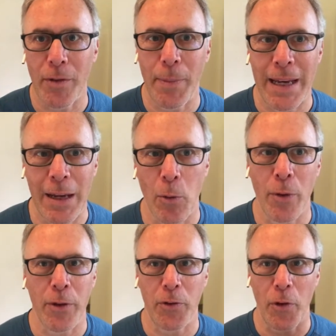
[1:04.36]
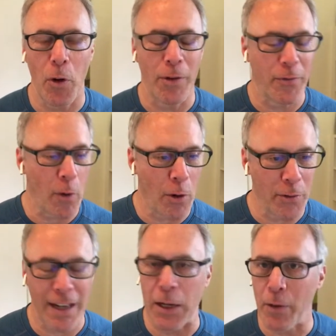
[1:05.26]
to be on the show as far
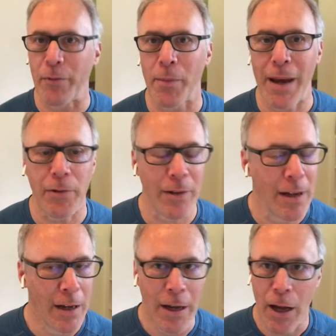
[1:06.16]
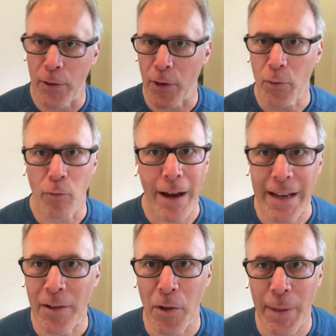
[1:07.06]
as like your information, just write
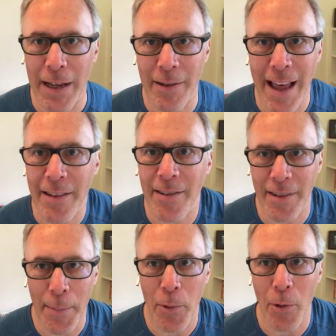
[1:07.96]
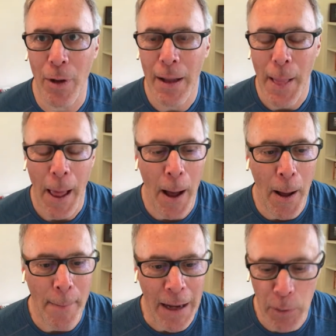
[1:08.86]
into me. It's that simple.
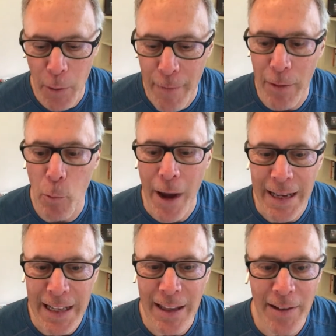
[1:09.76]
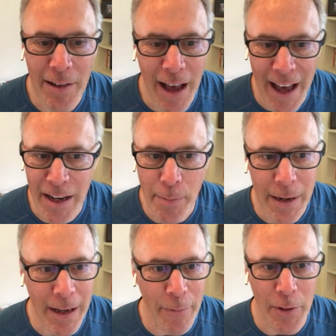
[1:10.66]
I do have a waiting list kind of,
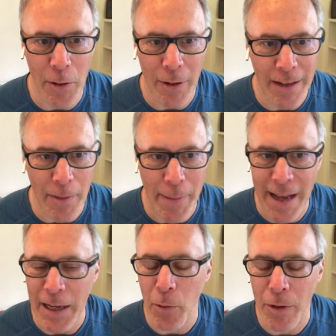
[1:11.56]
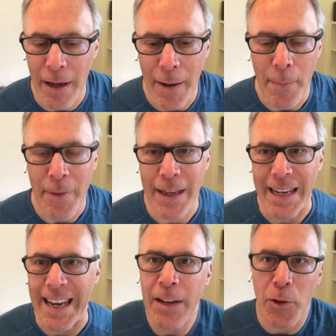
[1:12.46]
but if you're depending on
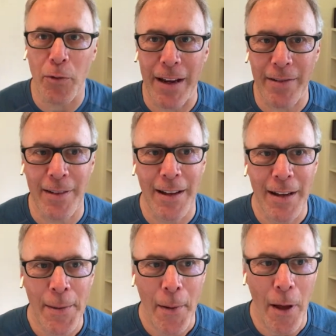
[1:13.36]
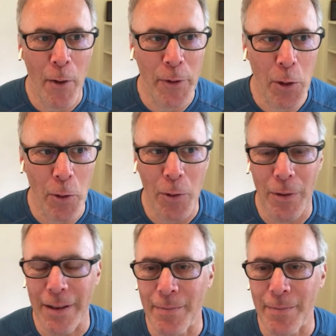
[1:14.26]
the interest of your